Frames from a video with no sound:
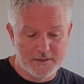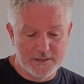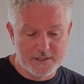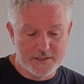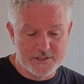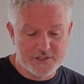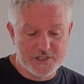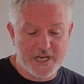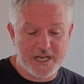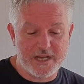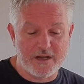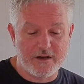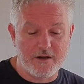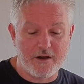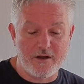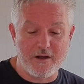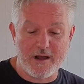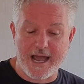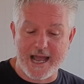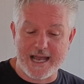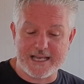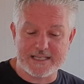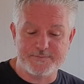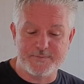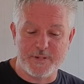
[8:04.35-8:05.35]
She and her
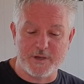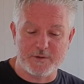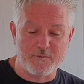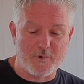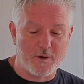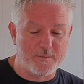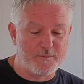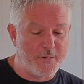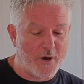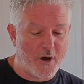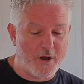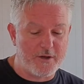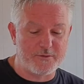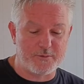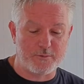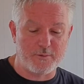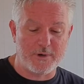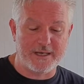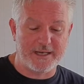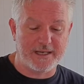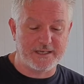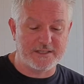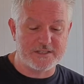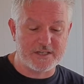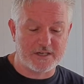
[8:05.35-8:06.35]
husband were both
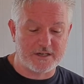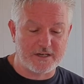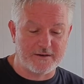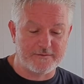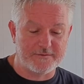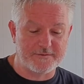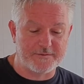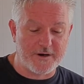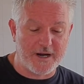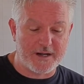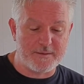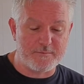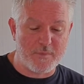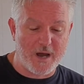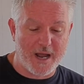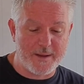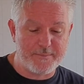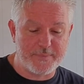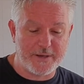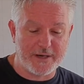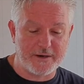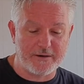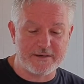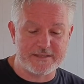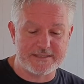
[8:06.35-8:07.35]
willing to confront my
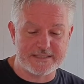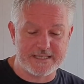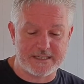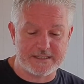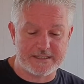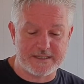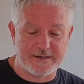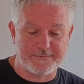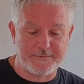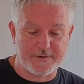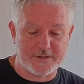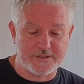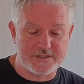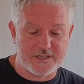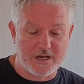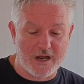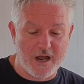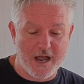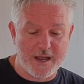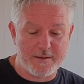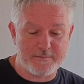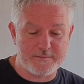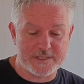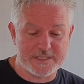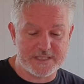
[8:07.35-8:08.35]
parents at different
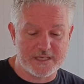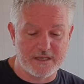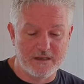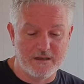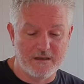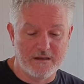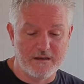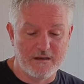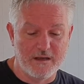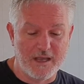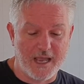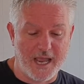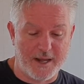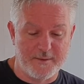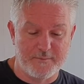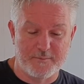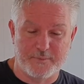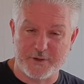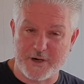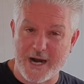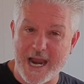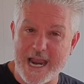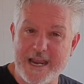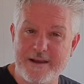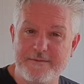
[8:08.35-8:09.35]
times and
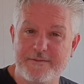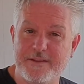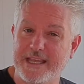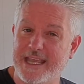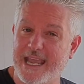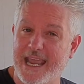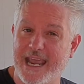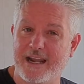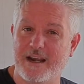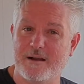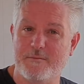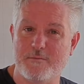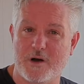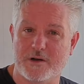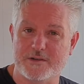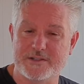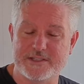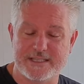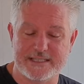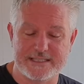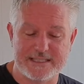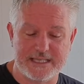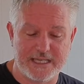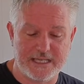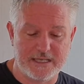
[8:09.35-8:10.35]
brave the
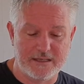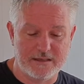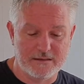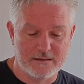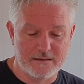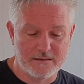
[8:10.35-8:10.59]
animosity.